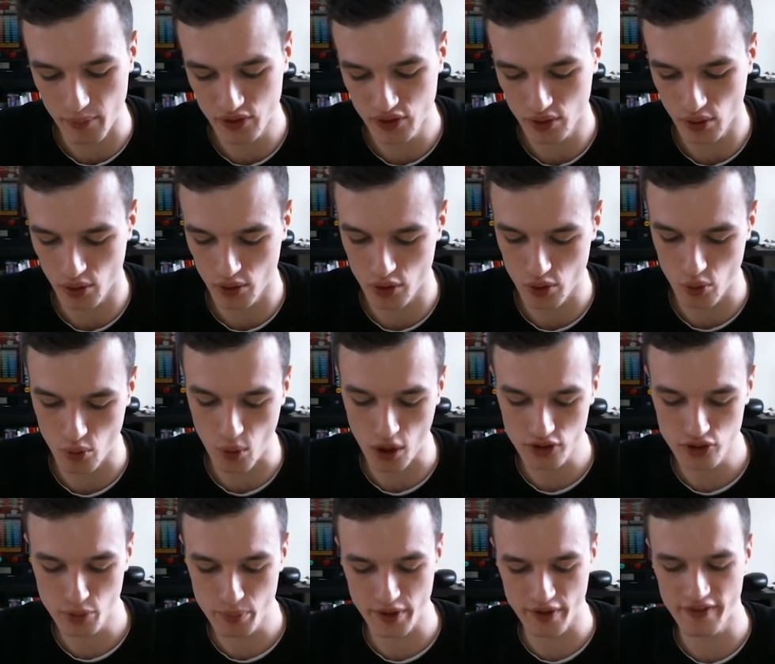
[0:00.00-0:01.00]
So you
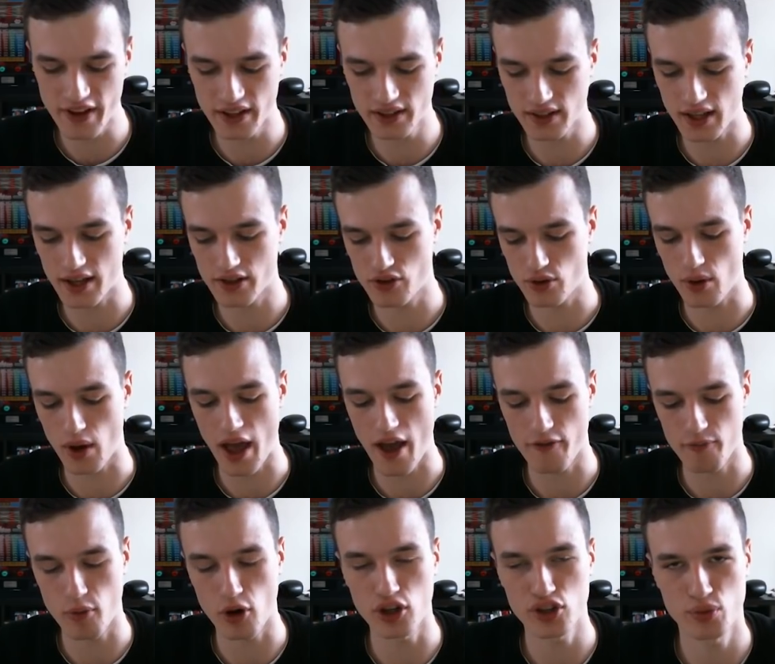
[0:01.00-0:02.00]
want to prevent that. You
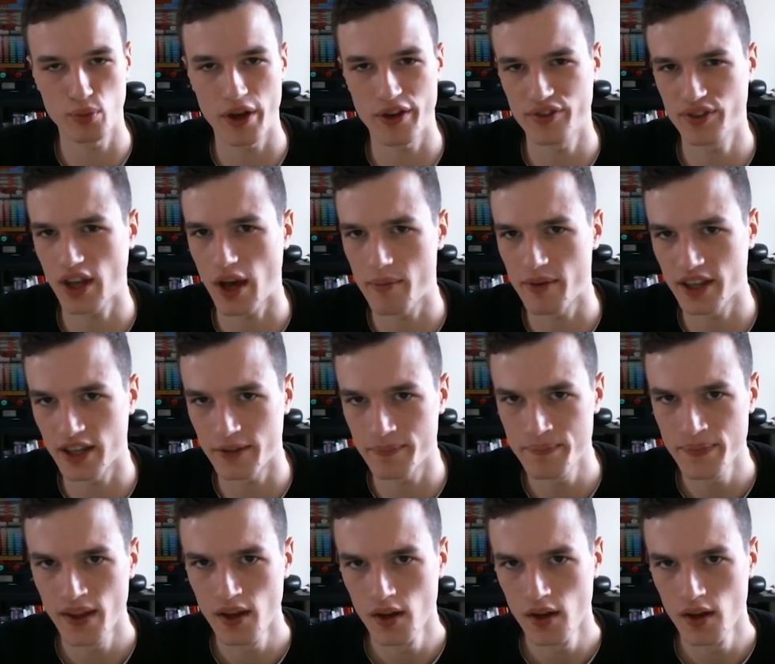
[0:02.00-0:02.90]
have boss waves coming in,